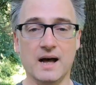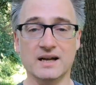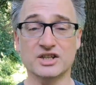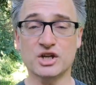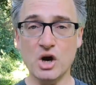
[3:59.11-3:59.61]

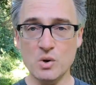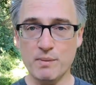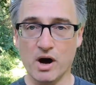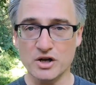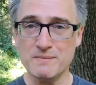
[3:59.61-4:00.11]
Tow
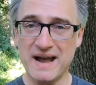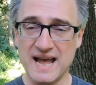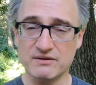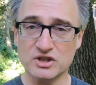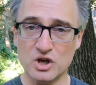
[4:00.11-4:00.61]
bar, you may
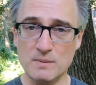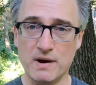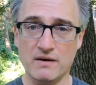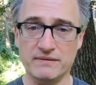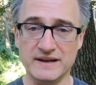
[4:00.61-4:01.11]
have a tow
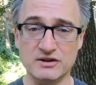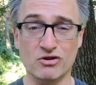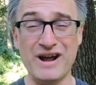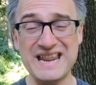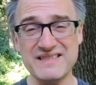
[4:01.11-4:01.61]
bar fitted,
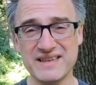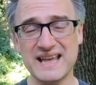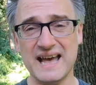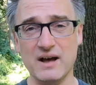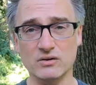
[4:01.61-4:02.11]
or anything
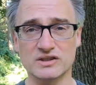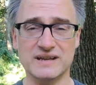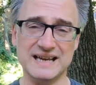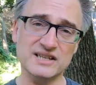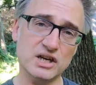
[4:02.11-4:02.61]
else
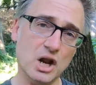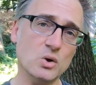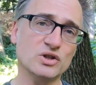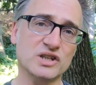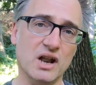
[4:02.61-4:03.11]
that is low
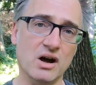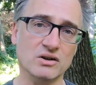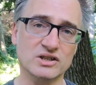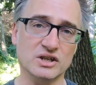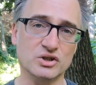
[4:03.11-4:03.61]
slung,
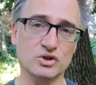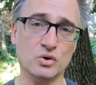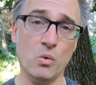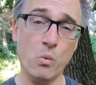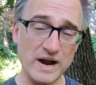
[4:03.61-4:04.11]
such as
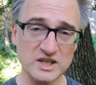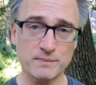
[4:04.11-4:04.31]
your waste